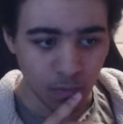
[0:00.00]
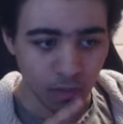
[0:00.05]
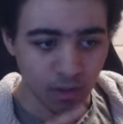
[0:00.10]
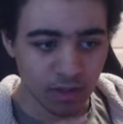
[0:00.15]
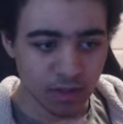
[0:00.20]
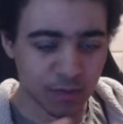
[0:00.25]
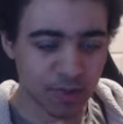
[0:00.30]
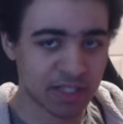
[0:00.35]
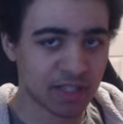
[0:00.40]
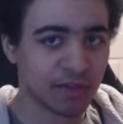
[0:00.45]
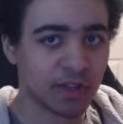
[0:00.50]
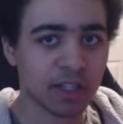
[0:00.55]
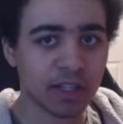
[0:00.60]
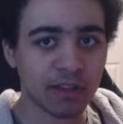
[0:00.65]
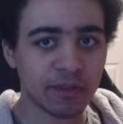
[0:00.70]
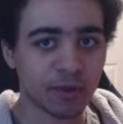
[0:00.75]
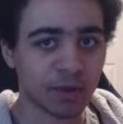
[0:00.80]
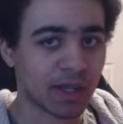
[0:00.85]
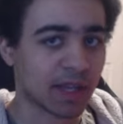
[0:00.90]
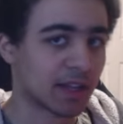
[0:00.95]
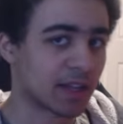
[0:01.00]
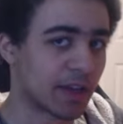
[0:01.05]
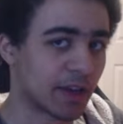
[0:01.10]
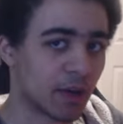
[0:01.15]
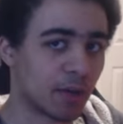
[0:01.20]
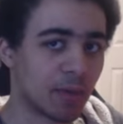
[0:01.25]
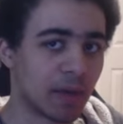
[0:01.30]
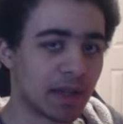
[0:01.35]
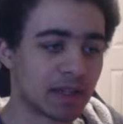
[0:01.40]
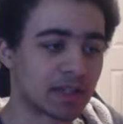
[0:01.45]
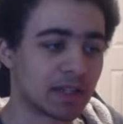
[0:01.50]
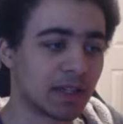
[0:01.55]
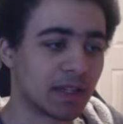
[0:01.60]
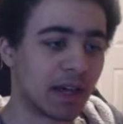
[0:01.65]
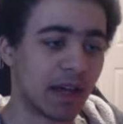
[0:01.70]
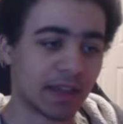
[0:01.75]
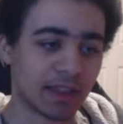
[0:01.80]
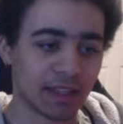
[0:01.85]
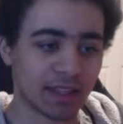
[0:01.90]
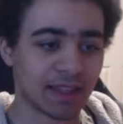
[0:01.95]
Specifically for like Nekomata,
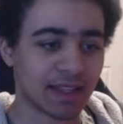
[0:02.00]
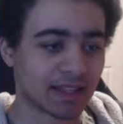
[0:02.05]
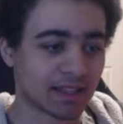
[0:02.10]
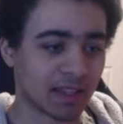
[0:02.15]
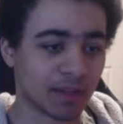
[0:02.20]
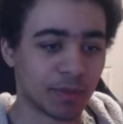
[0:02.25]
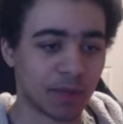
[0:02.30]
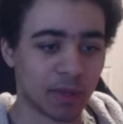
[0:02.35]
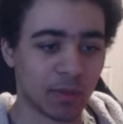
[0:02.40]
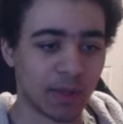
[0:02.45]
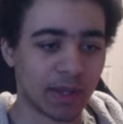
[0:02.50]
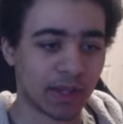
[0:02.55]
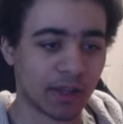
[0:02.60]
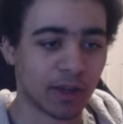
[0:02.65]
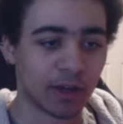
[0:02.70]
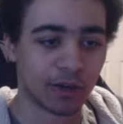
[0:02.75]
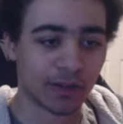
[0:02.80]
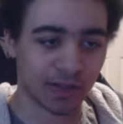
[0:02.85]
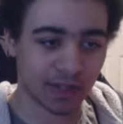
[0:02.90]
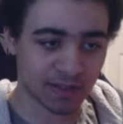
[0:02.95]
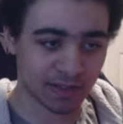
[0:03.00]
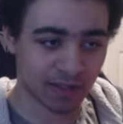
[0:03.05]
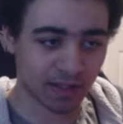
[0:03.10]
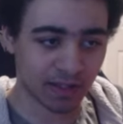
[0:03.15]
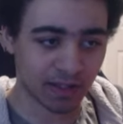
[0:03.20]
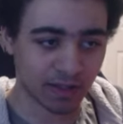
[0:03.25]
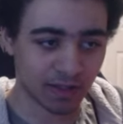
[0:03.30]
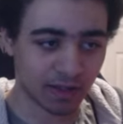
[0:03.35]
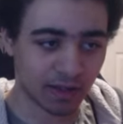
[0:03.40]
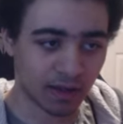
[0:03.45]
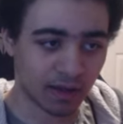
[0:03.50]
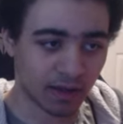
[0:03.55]
I think that's going to be the way to go because the